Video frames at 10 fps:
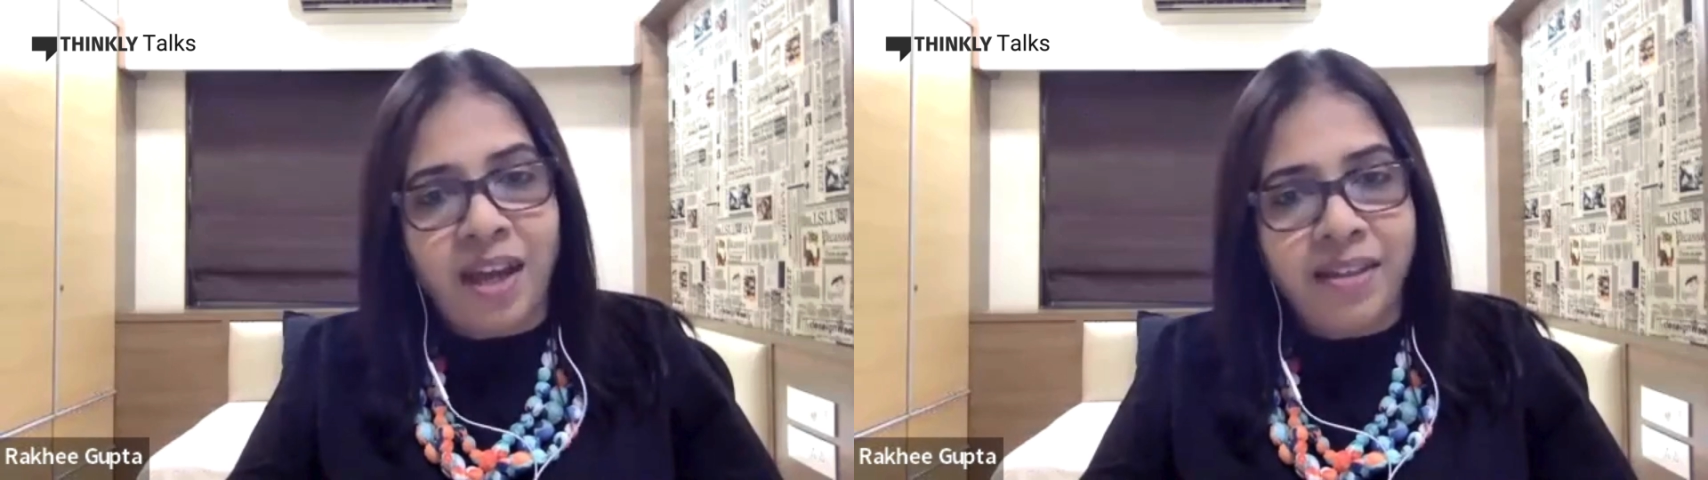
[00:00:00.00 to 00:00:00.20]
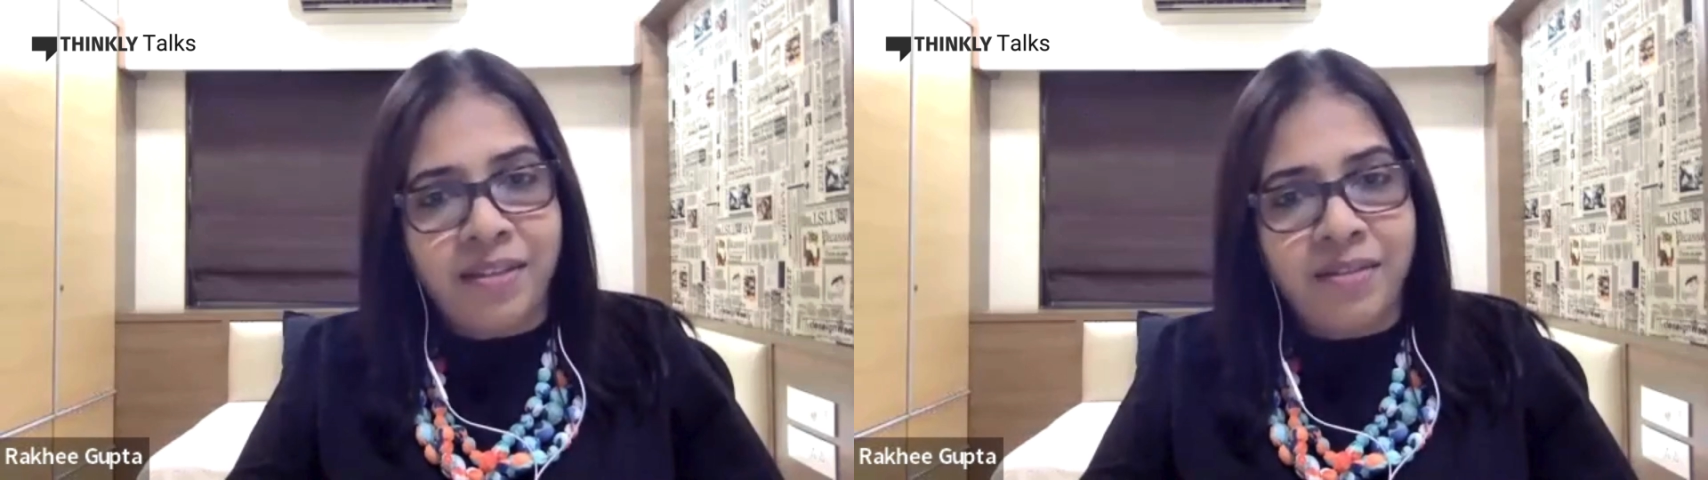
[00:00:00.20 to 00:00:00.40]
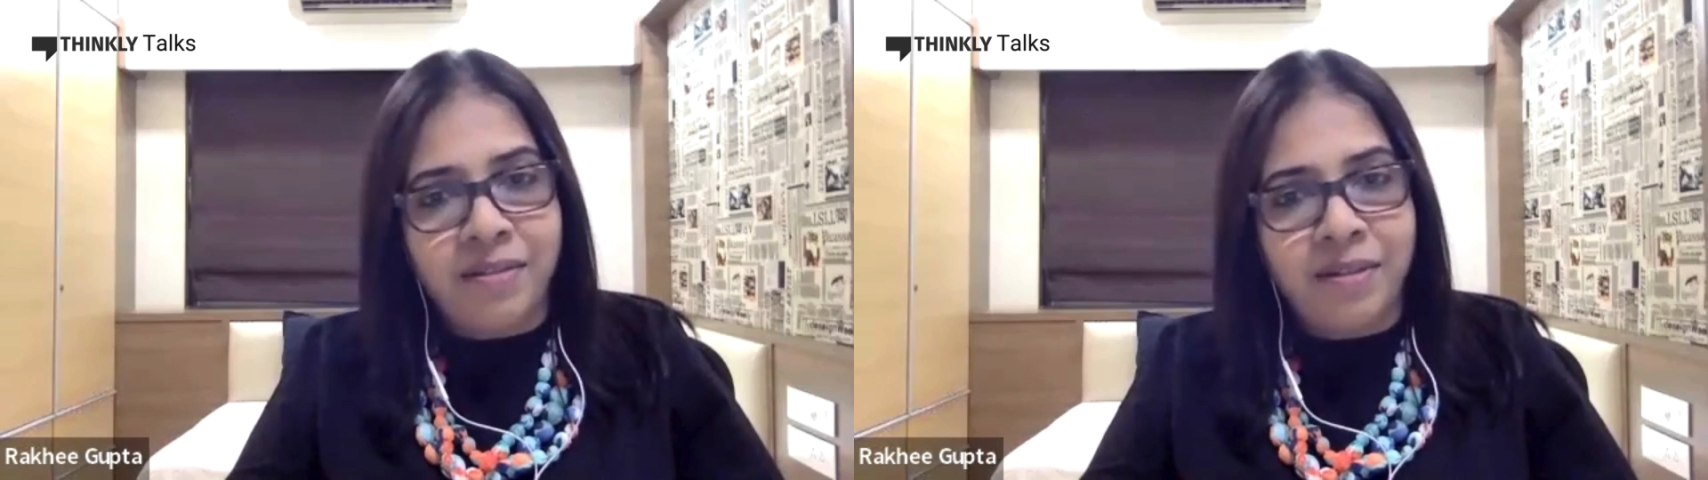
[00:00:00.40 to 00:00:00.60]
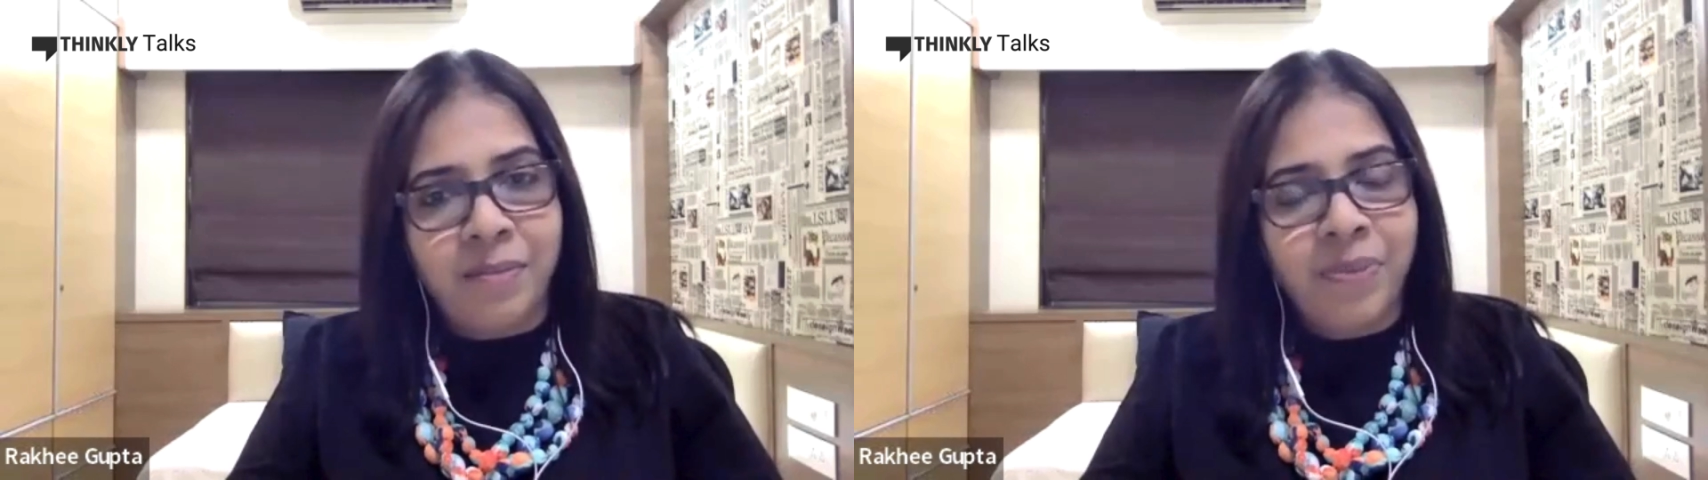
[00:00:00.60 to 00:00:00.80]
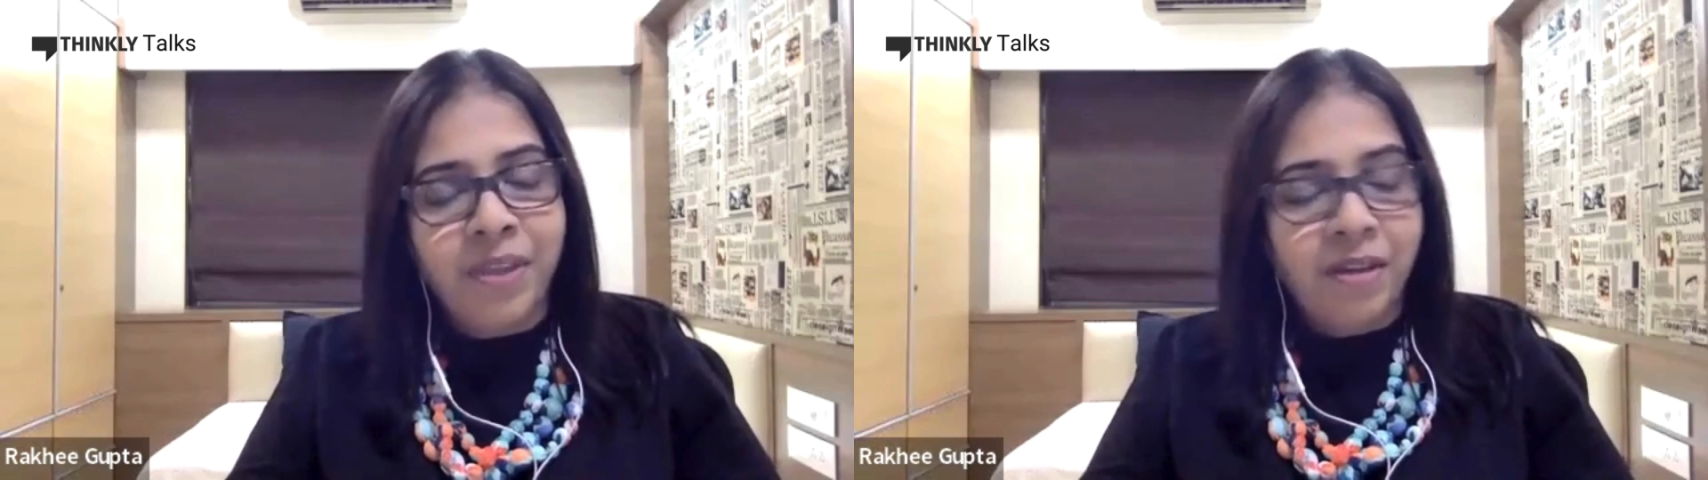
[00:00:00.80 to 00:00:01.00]
either.
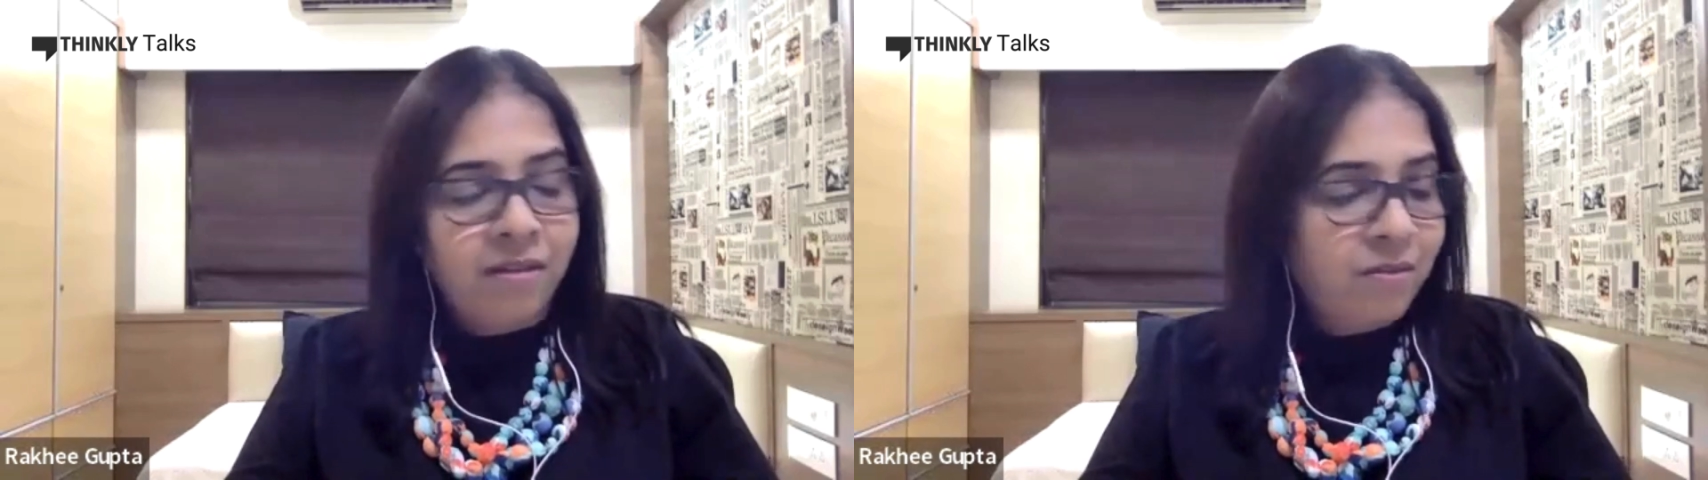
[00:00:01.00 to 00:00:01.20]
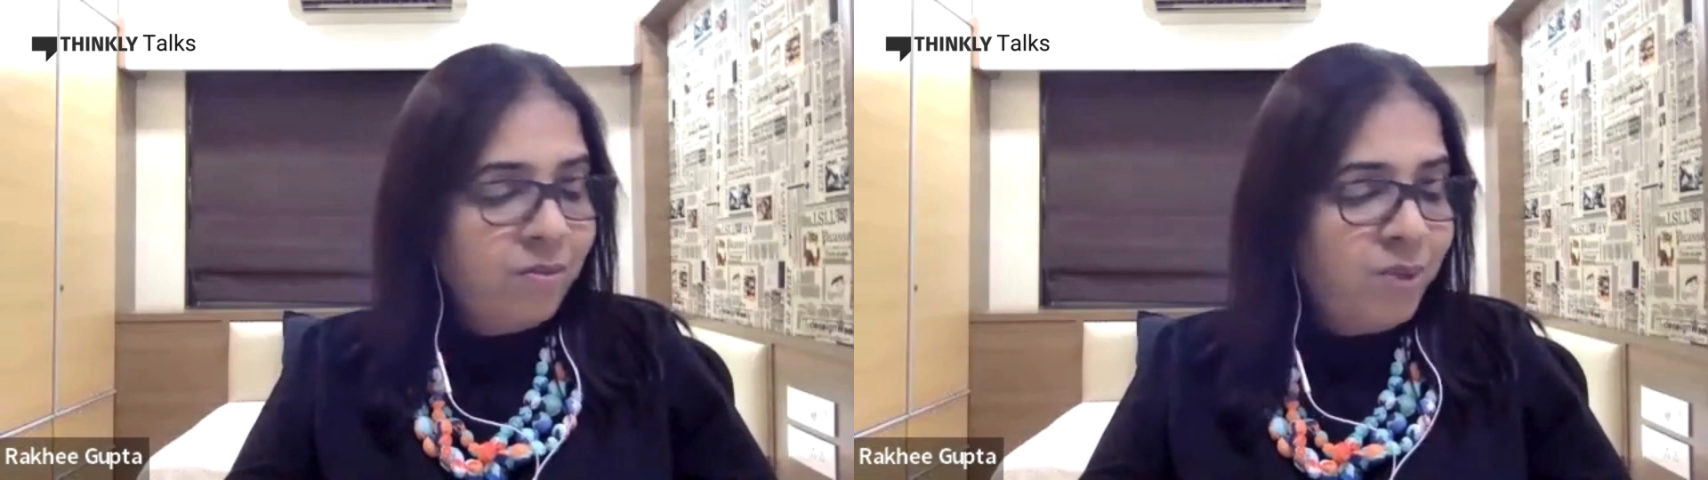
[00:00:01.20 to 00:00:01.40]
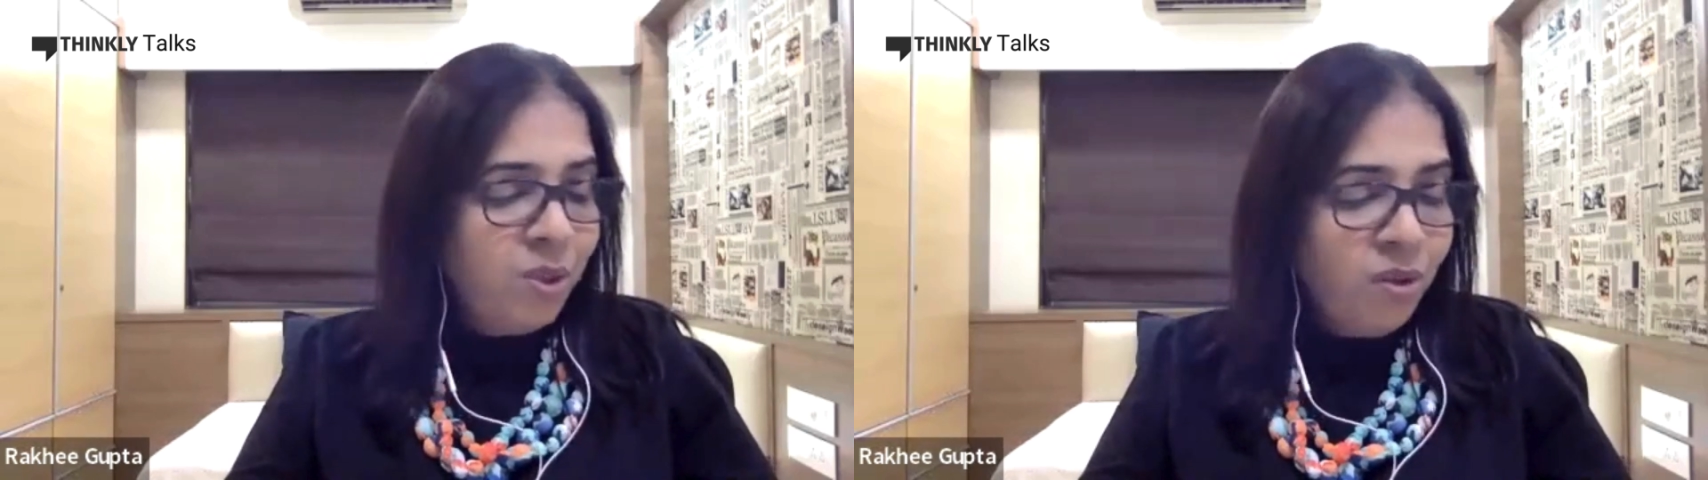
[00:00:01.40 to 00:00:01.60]
We